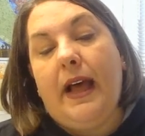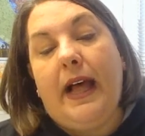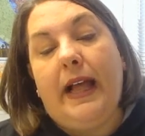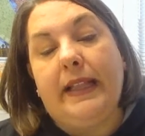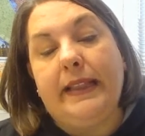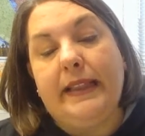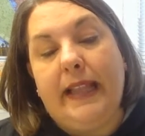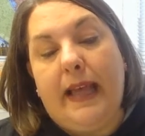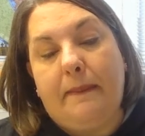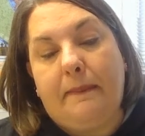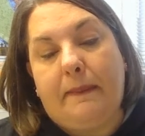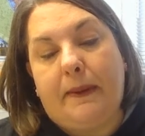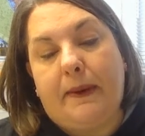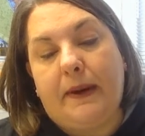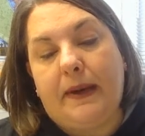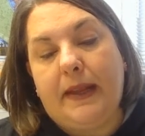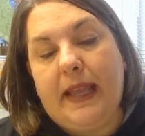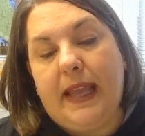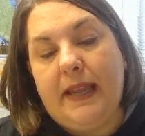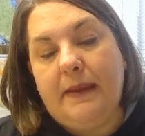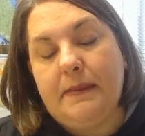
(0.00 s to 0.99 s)
A leper
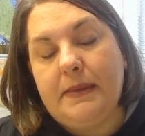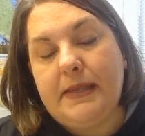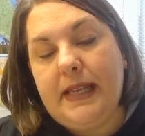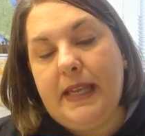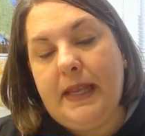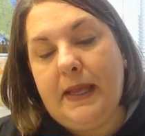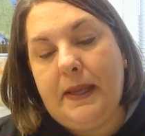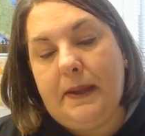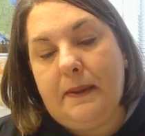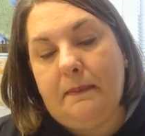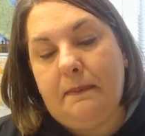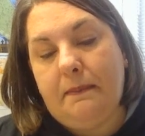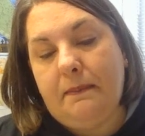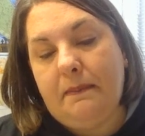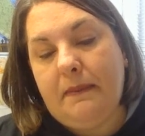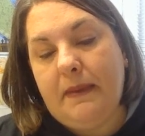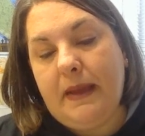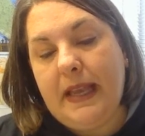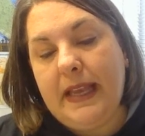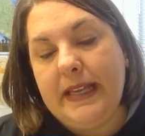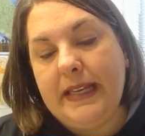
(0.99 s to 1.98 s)
came to him
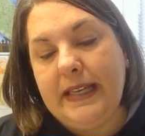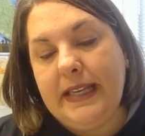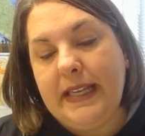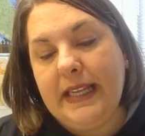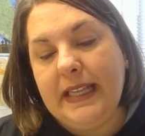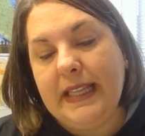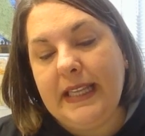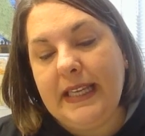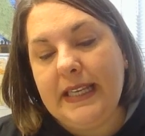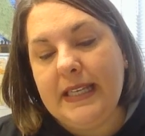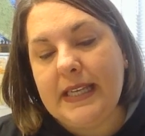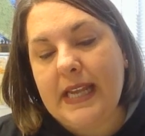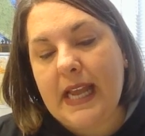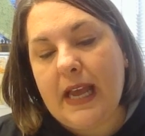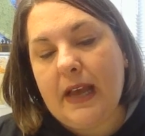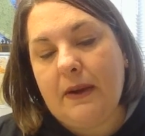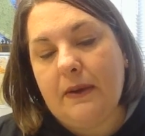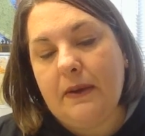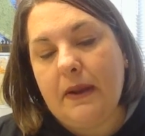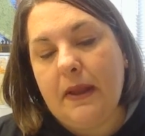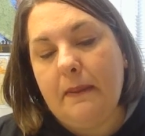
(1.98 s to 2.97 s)
and, kneeling
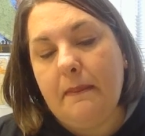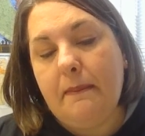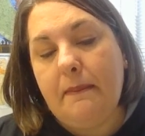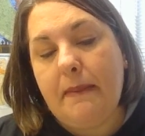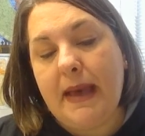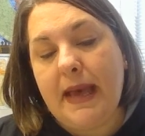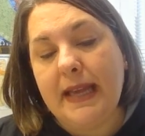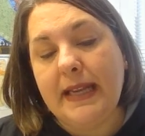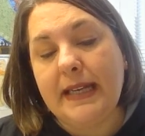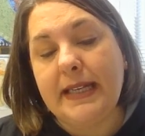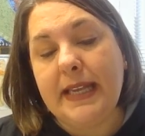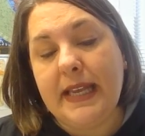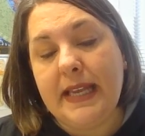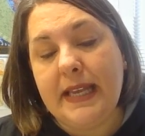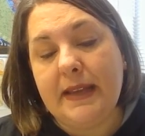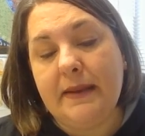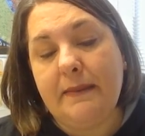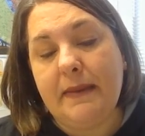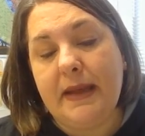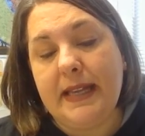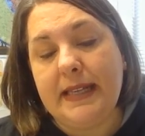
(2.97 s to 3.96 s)
down, begged
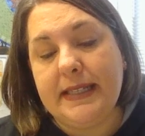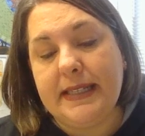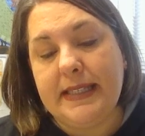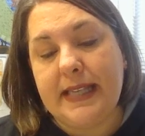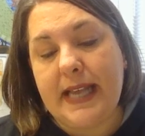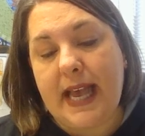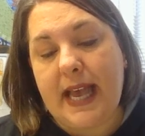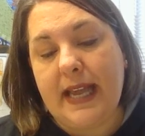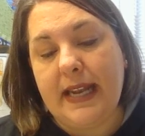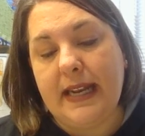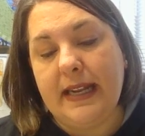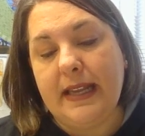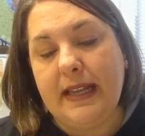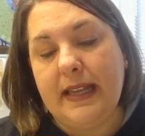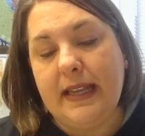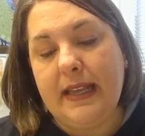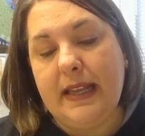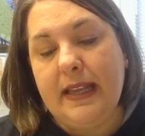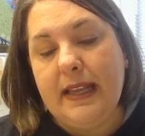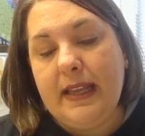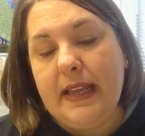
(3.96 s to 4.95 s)
him and said,
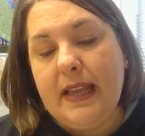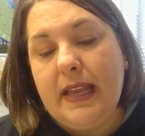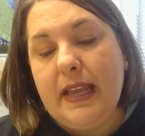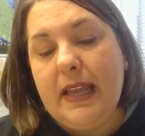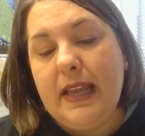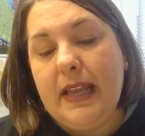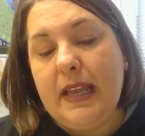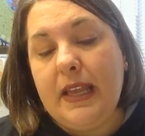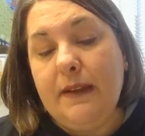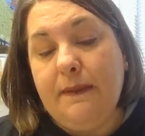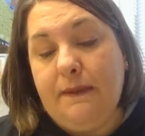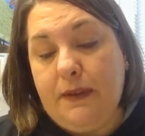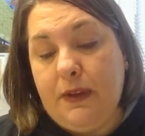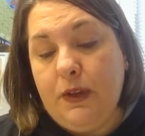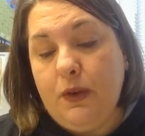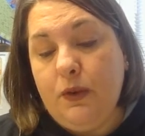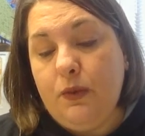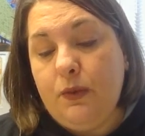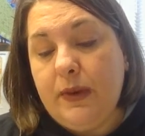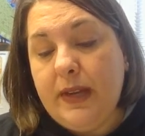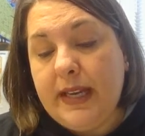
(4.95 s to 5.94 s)
"If
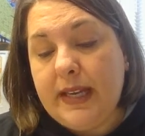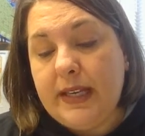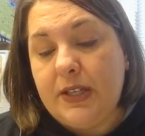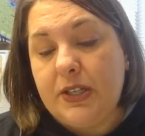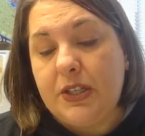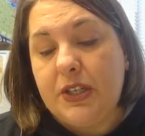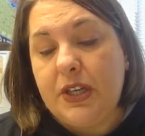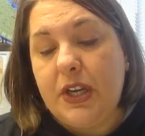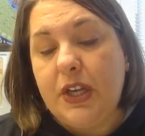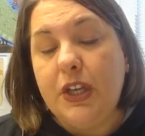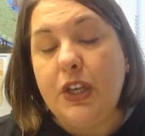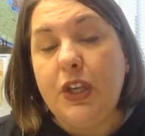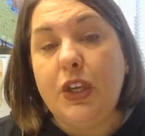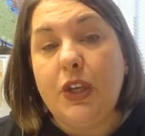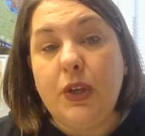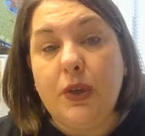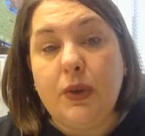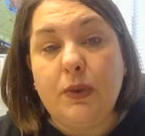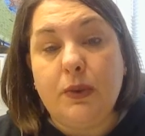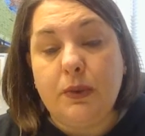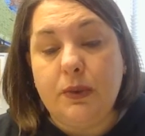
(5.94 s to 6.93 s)
you wish,
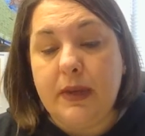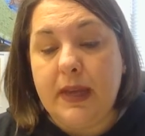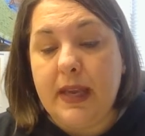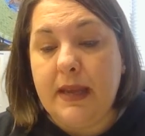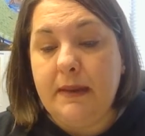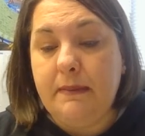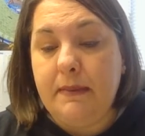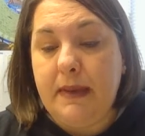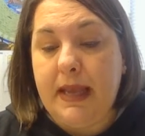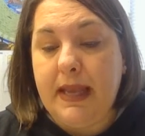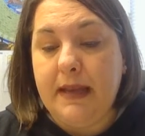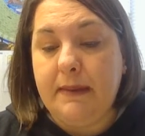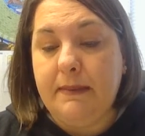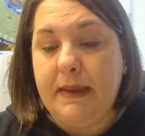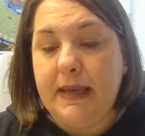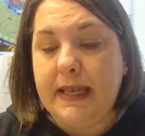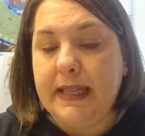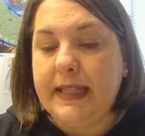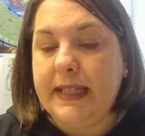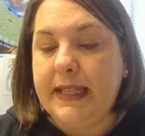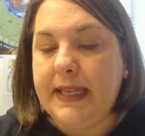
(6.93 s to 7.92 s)
you can make me
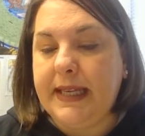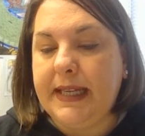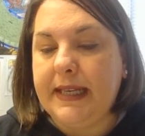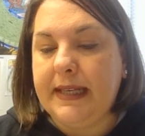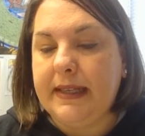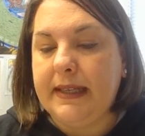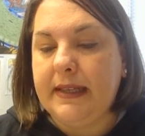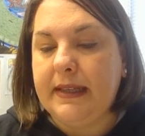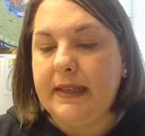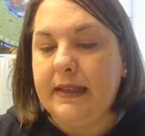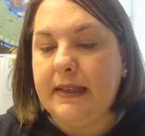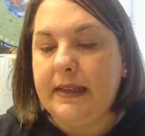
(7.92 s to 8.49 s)
clean."